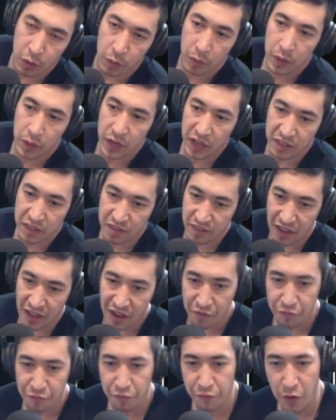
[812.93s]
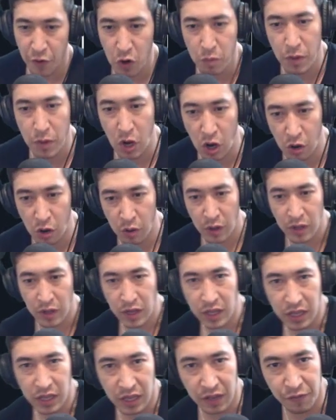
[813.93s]
it's not FOMO
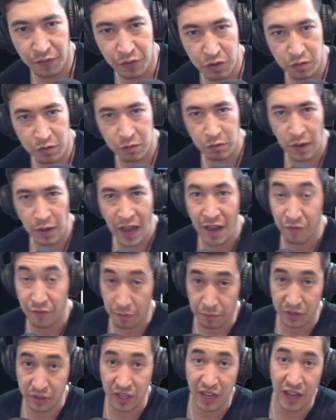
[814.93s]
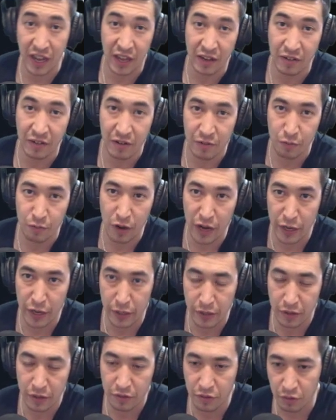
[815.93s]
if you have a plan, right?
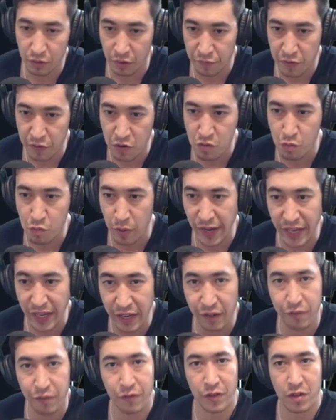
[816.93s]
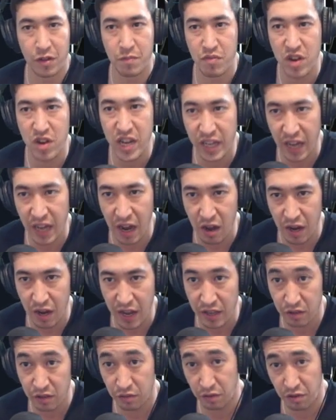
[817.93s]
So if you're waiting for the breakout
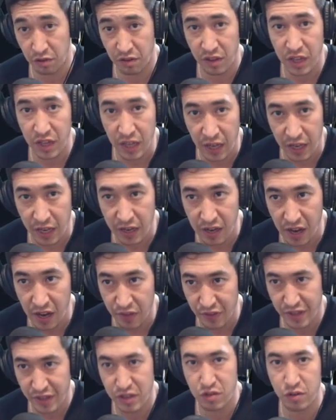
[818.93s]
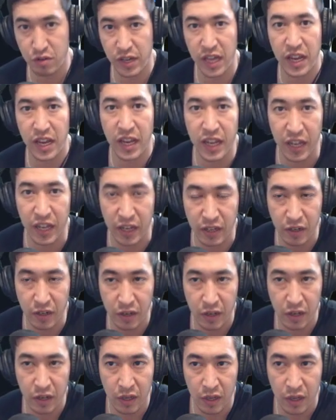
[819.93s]
and you see it and then you get in,
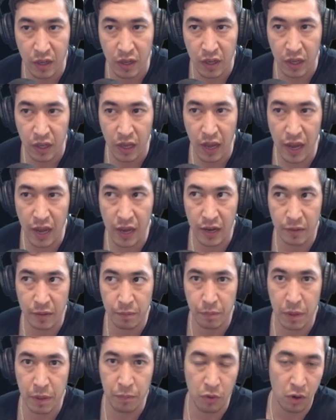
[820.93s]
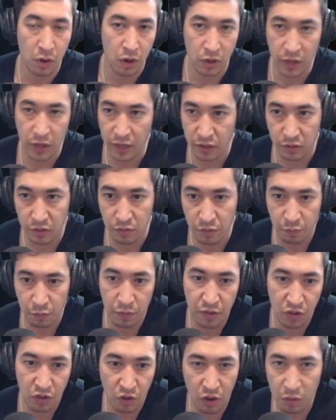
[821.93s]
and people are like we
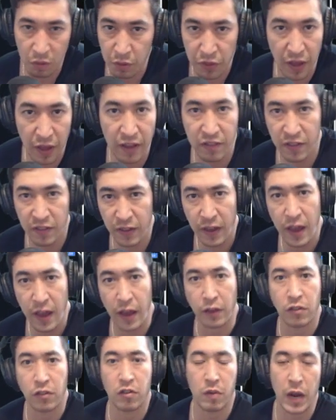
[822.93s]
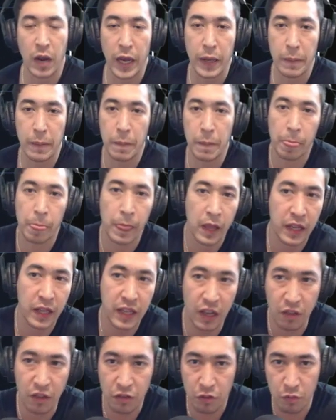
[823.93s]
saw it with ICX, right?
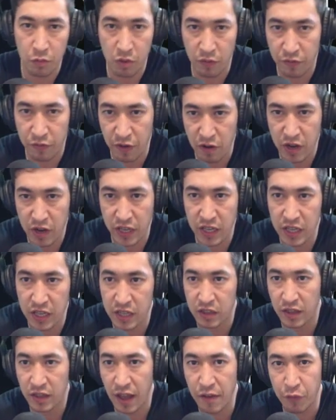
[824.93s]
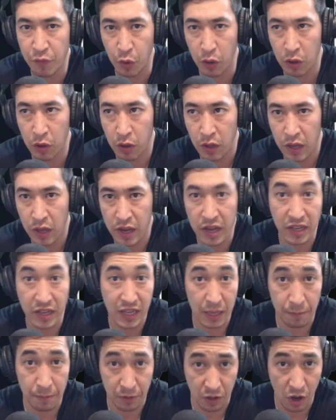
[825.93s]
Gets through a very key level and
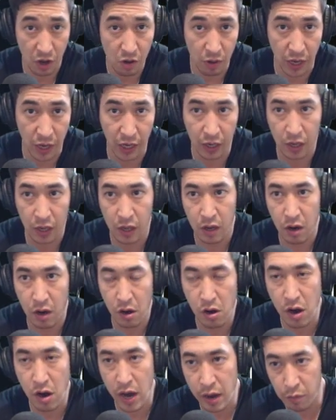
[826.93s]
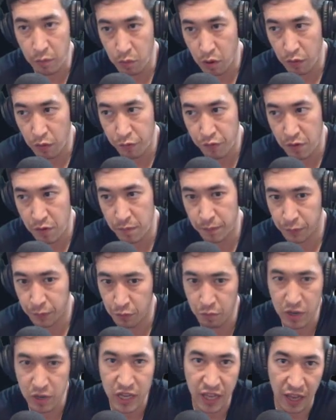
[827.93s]
keeps going. All right, well from
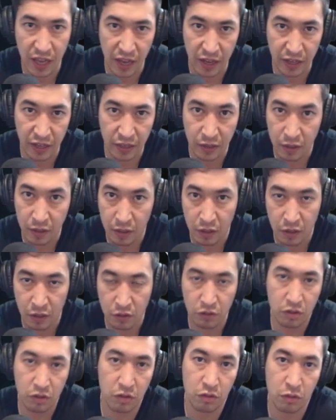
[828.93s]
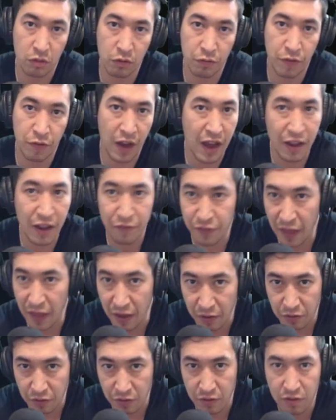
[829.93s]
3K to
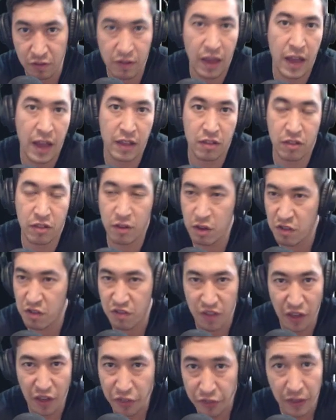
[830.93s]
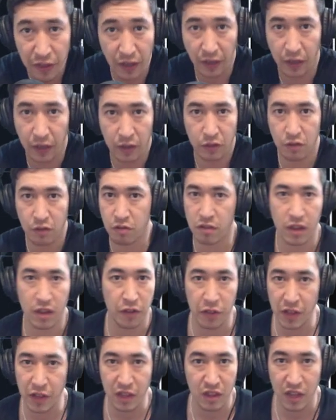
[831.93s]
5,000 sats, there's
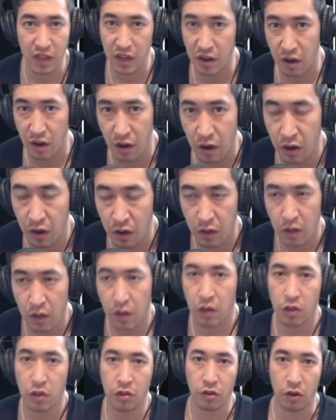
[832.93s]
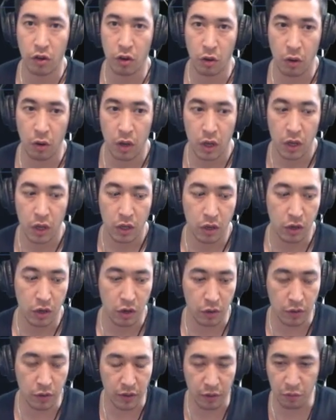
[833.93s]
nothing there. So
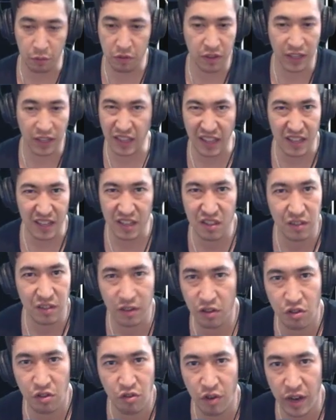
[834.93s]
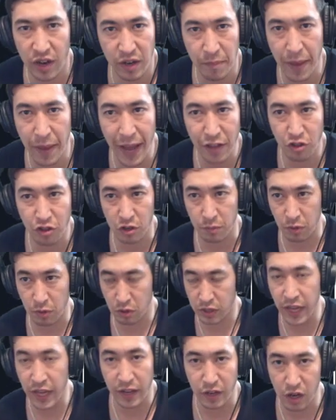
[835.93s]
it was like the easiest trade imaginable.
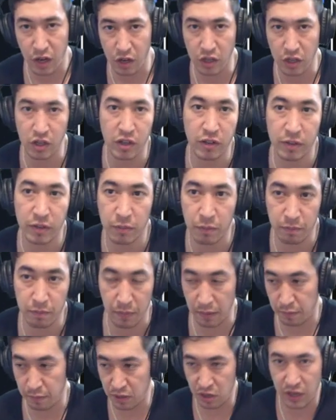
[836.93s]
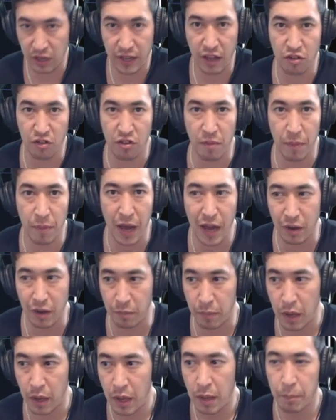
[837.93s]
Yeah, no, maybe you didn't catch the bottom,
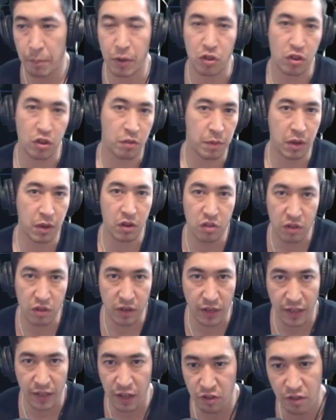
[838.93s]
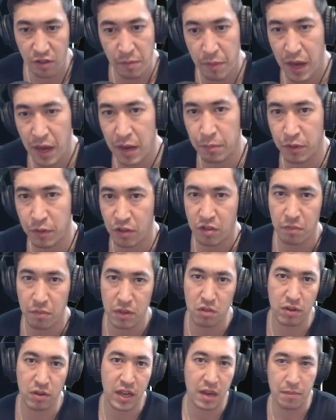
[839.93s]
but just because you didn't catch the bottom doesn't mean
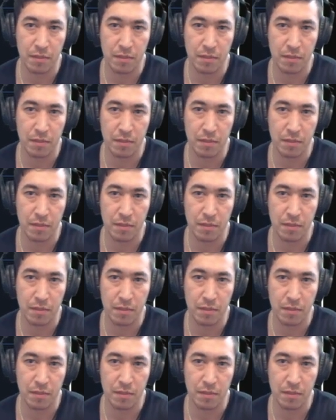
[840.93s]
you can't